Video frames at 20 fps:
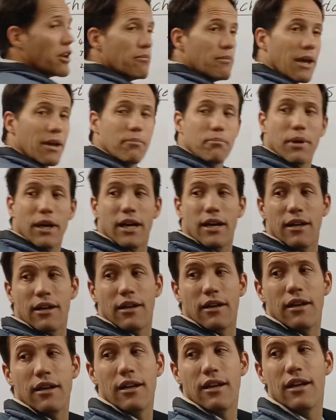remember,
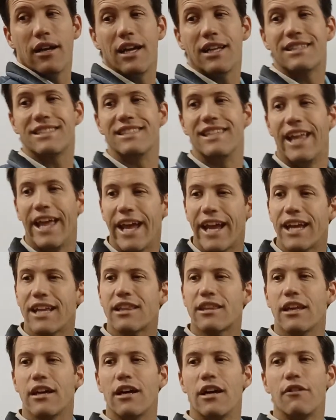it's
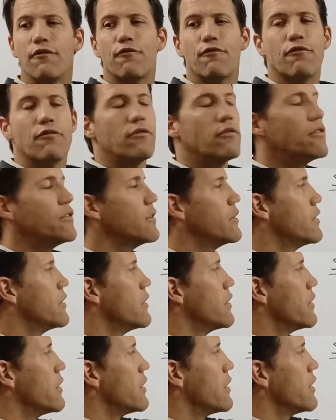negative
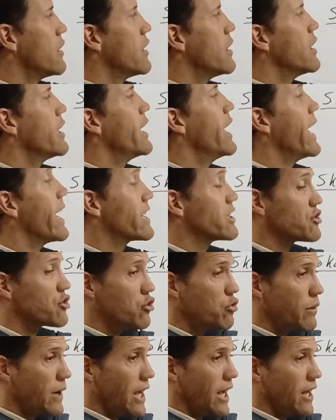x
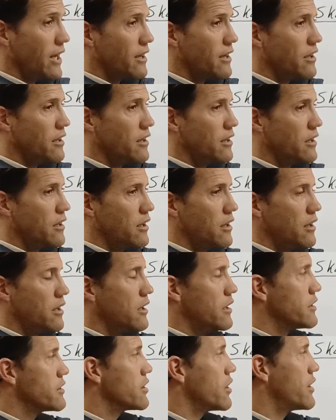squared.
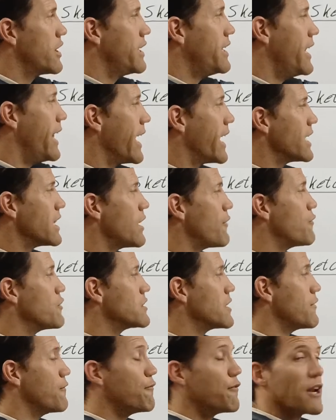So the negative is
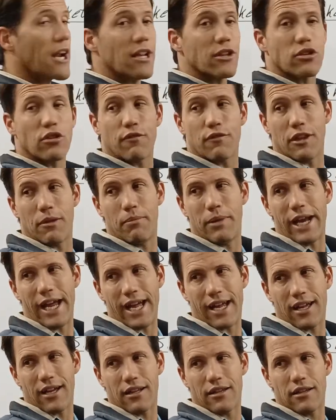in front of the
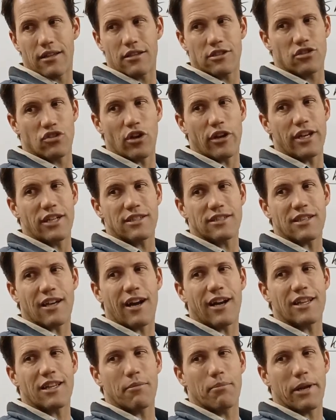bracket. It's not
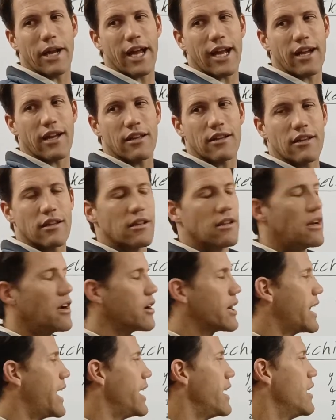inside the bracket.
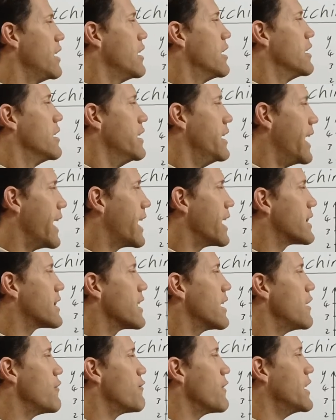Okay?
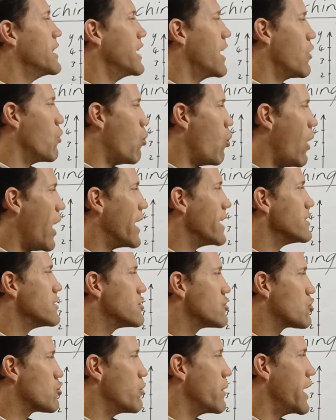Negative and then 1
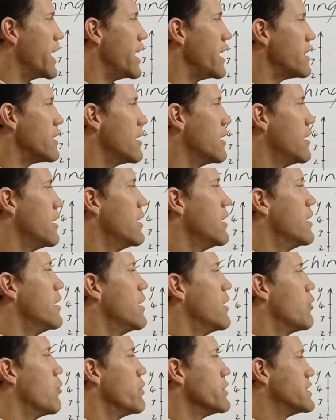squared,
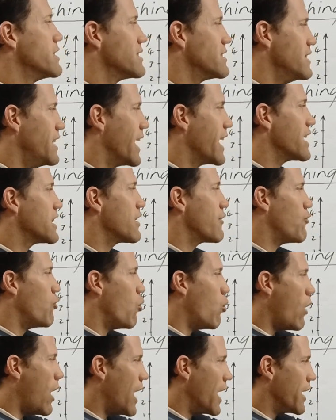which is negative
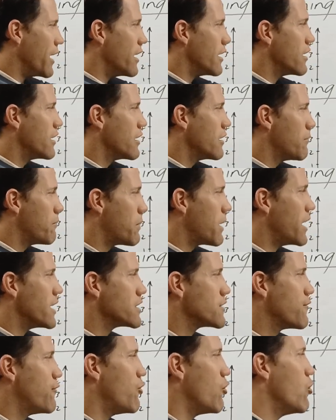1
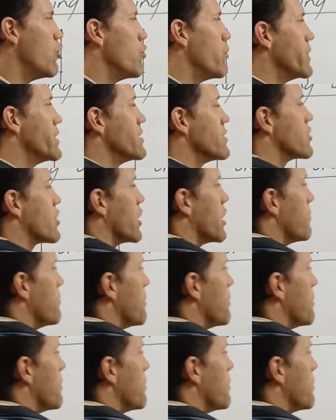plus 4, which is going to